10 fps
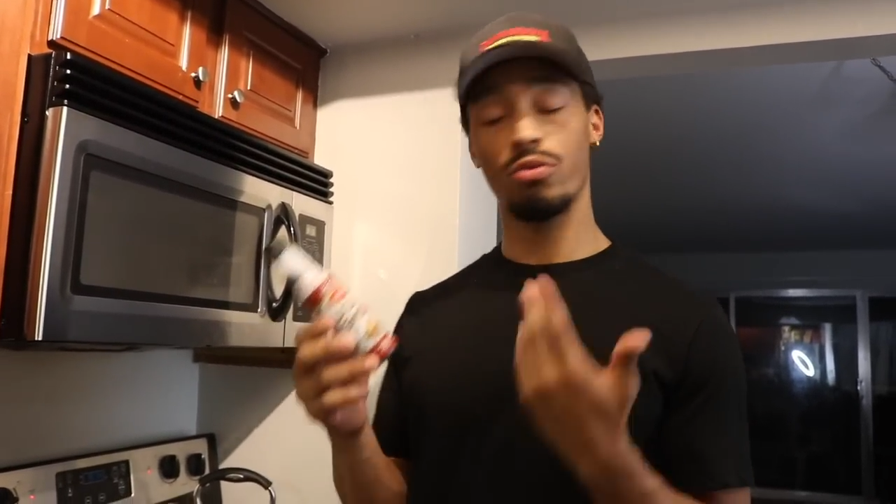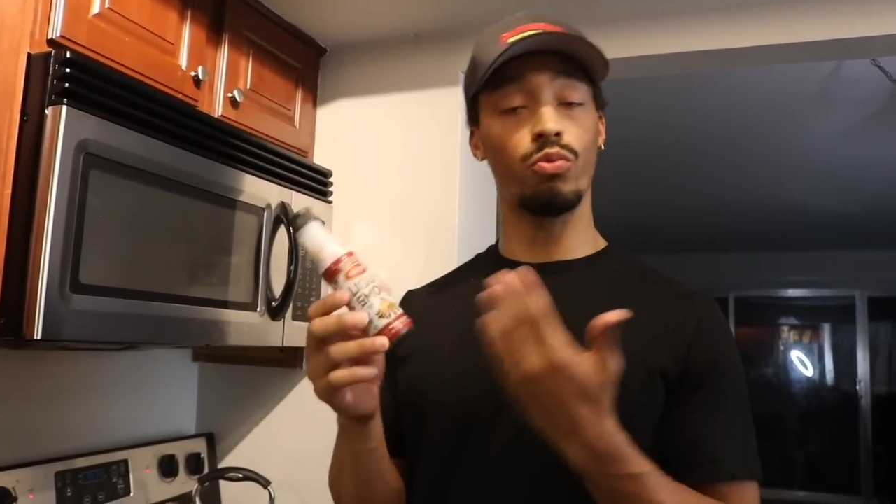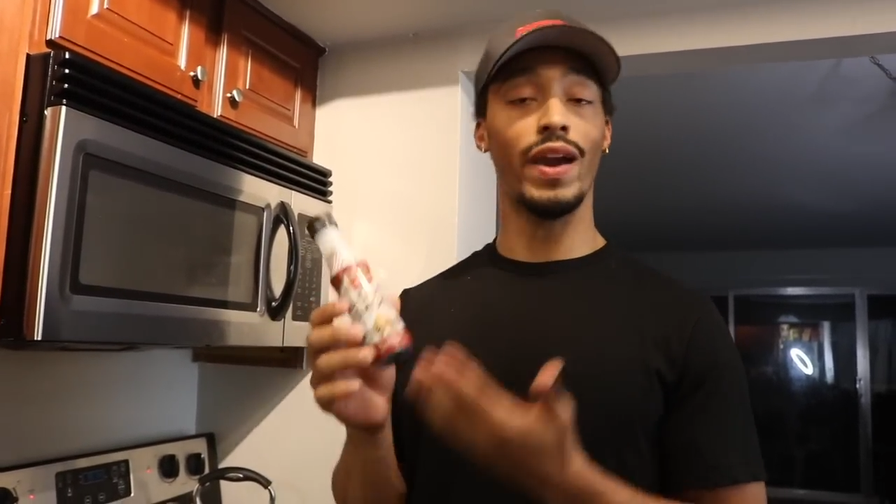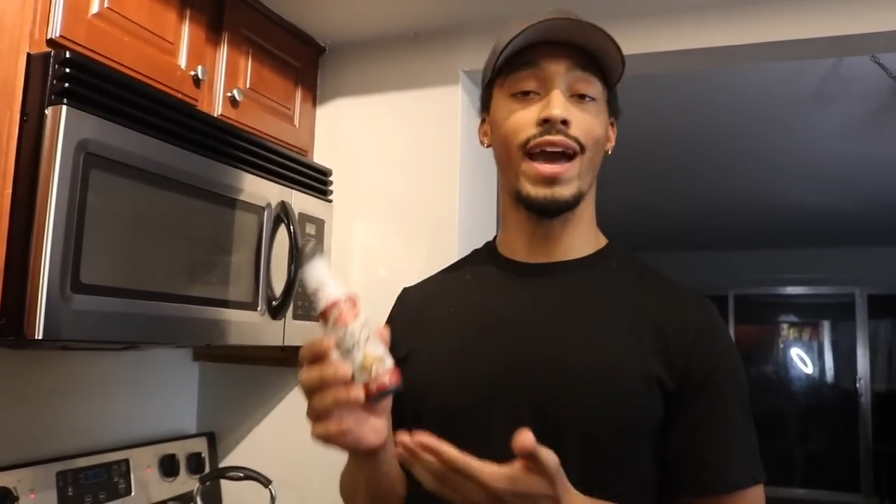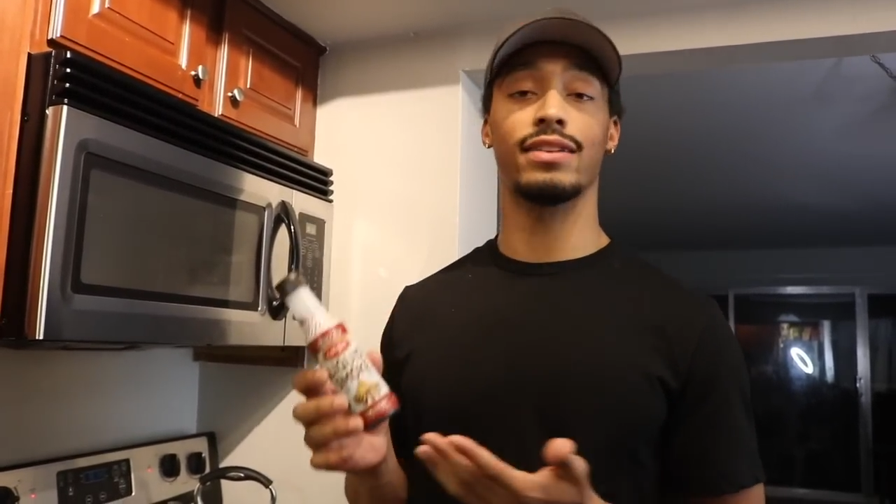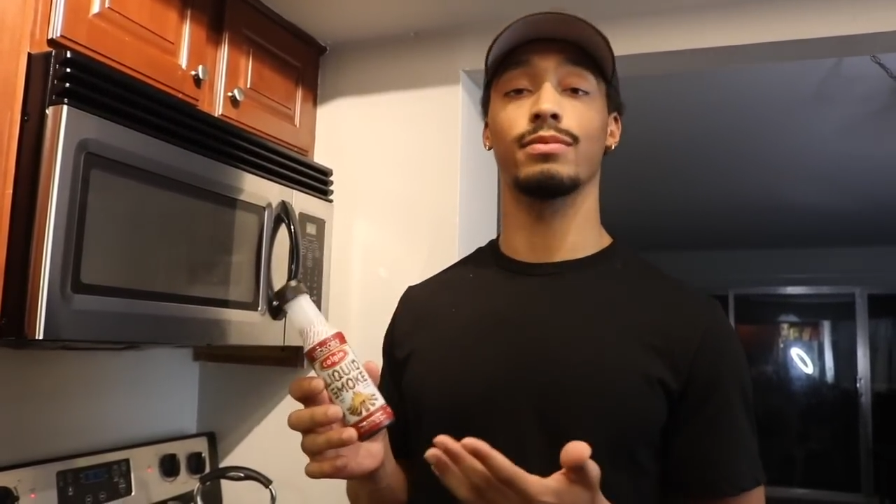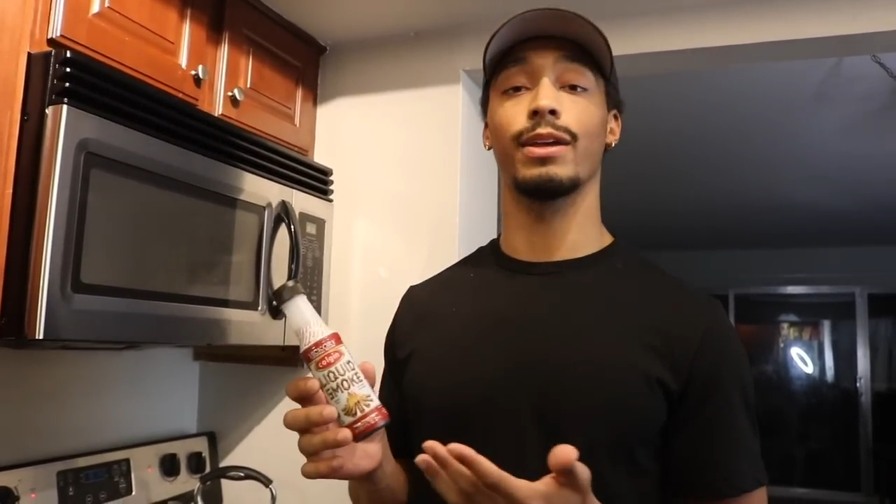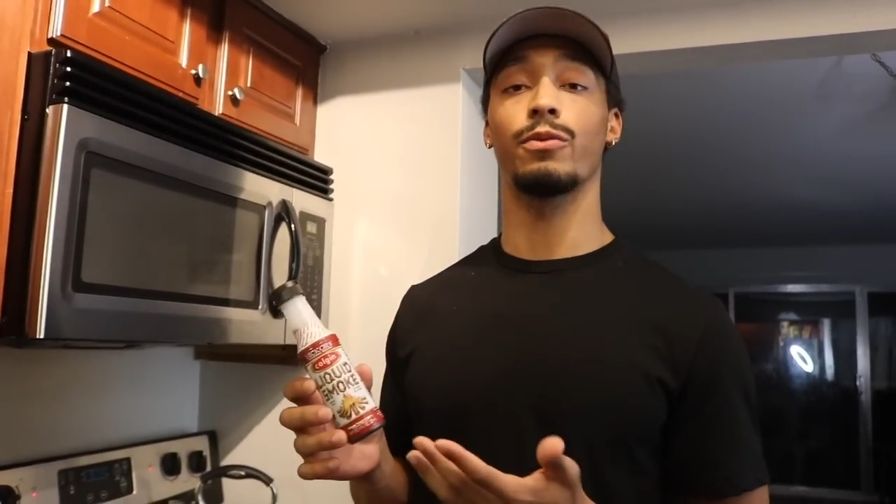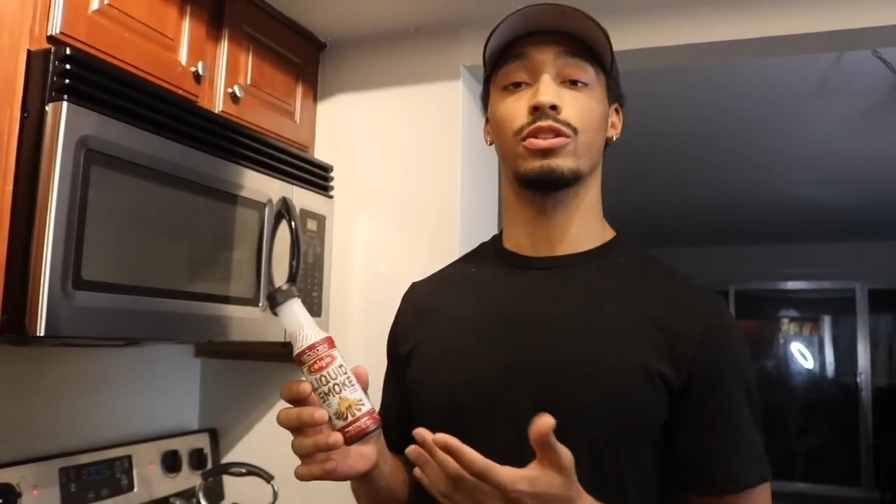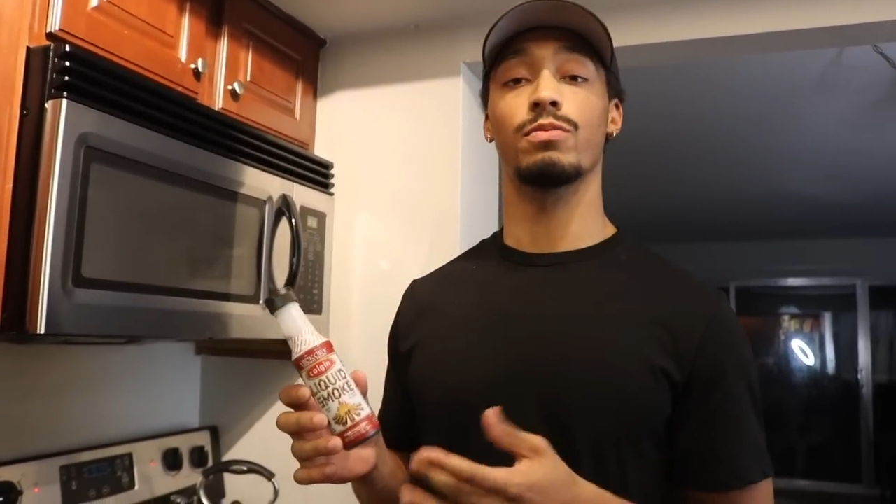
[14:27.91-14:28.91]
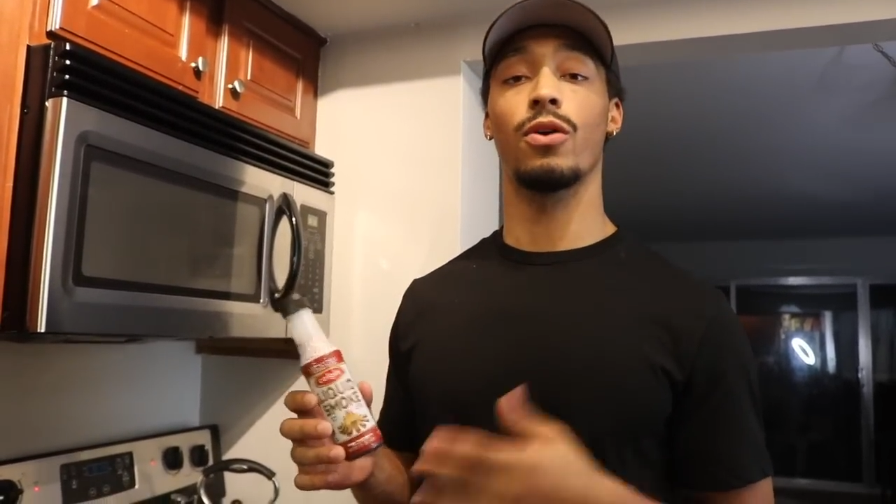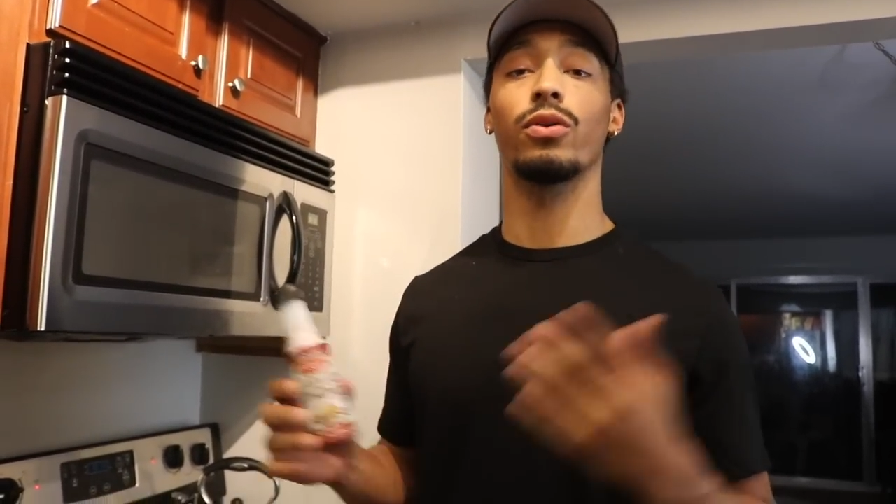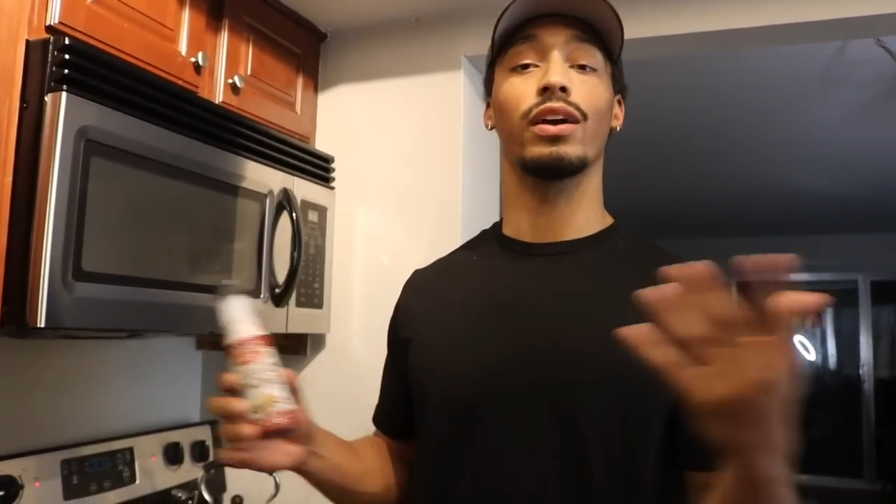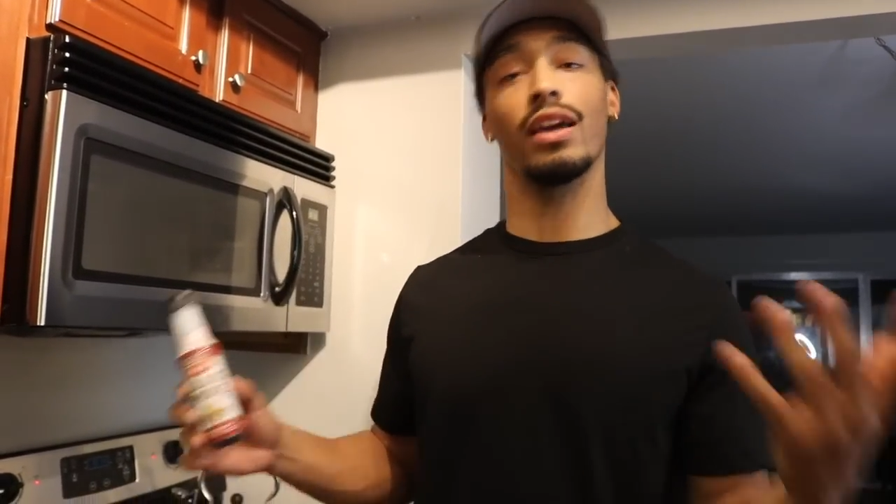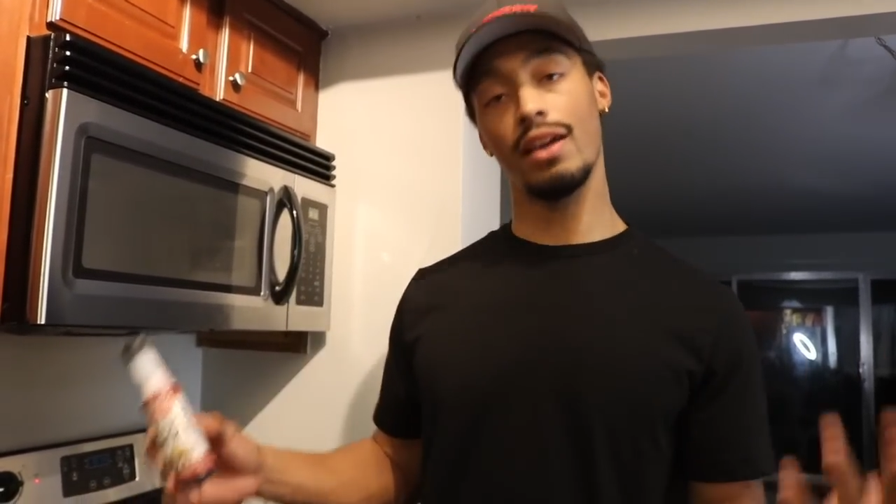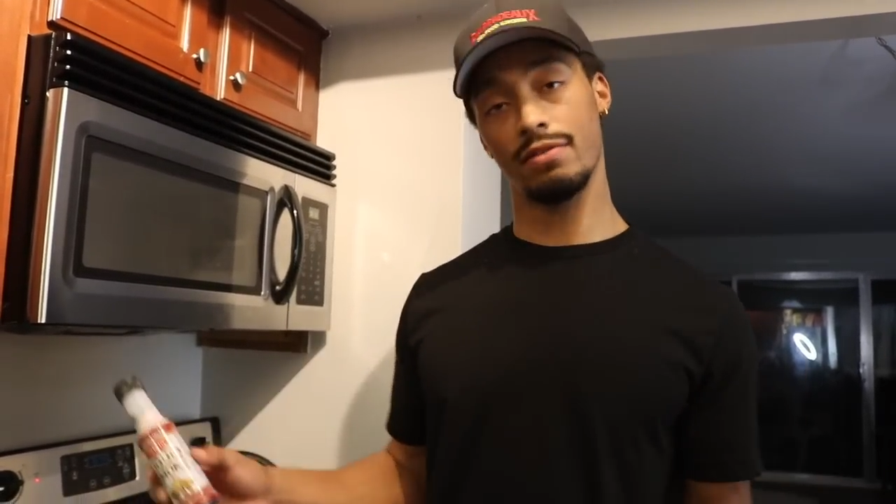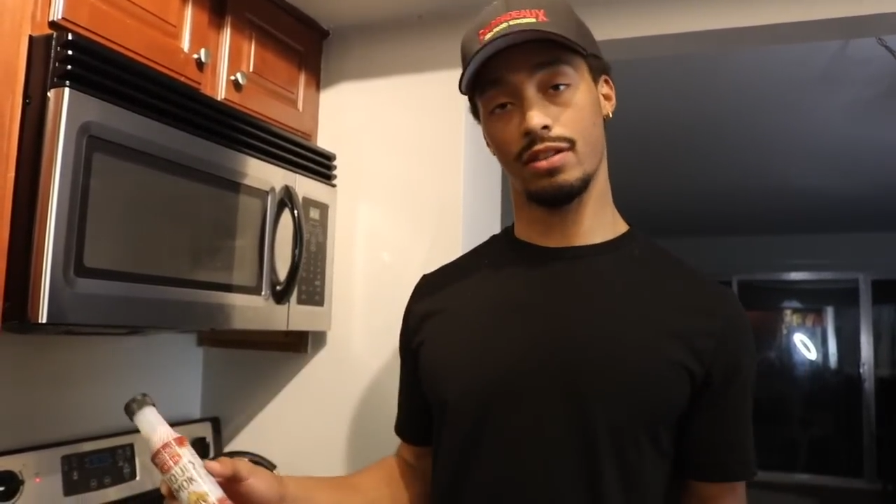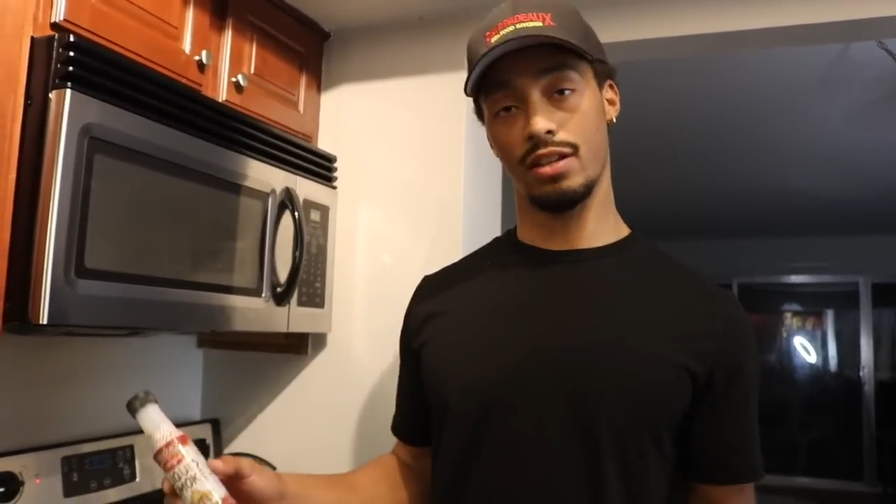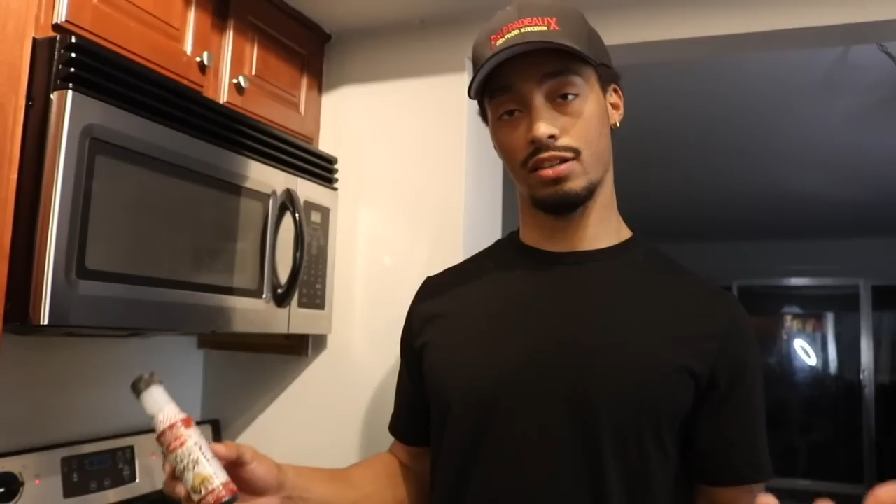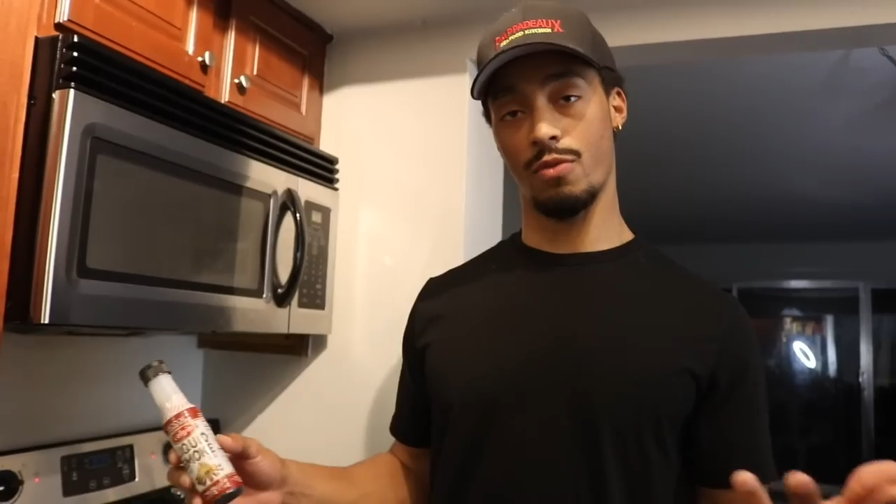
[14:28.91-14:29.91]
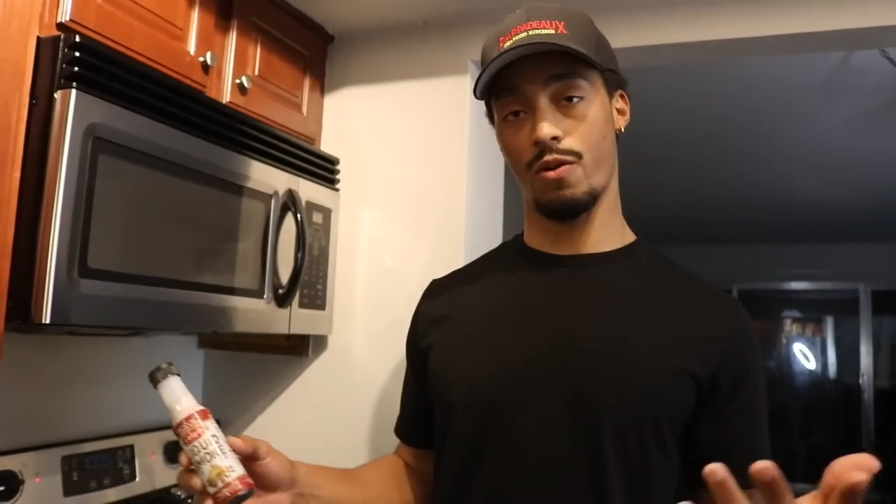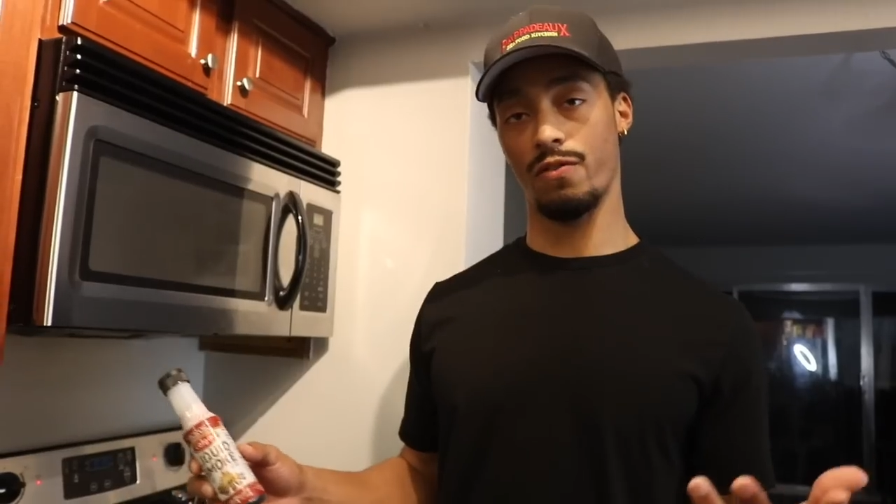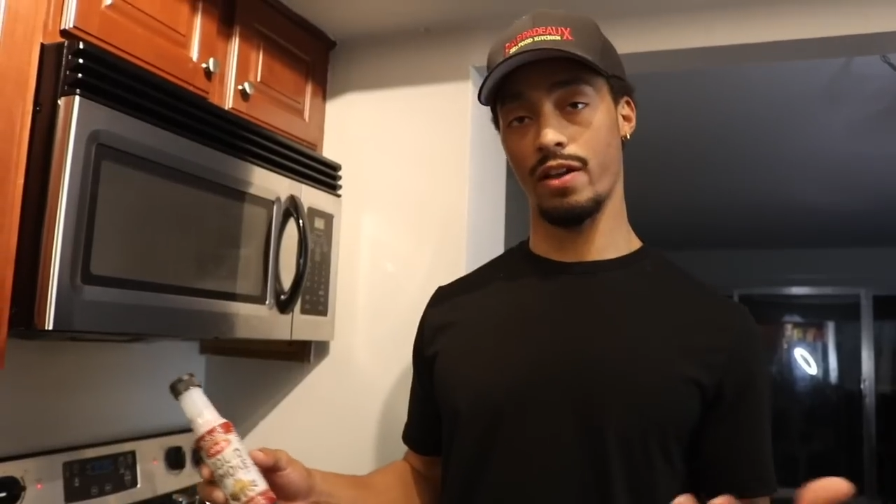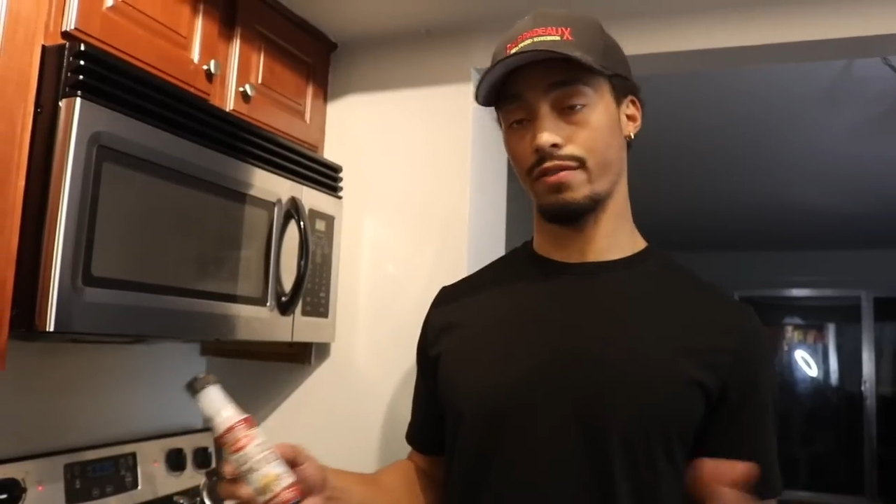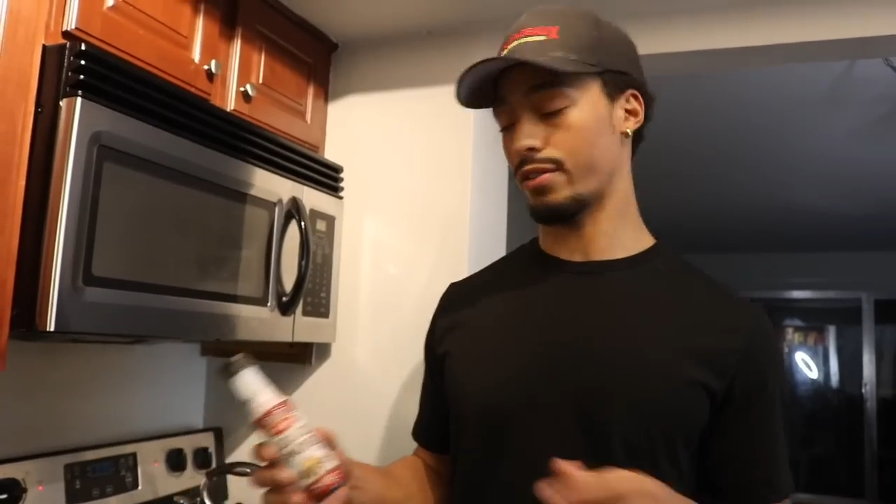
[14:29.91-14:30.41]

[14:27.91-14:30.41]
we add some liquid smoke, it gives it the smoke flavor.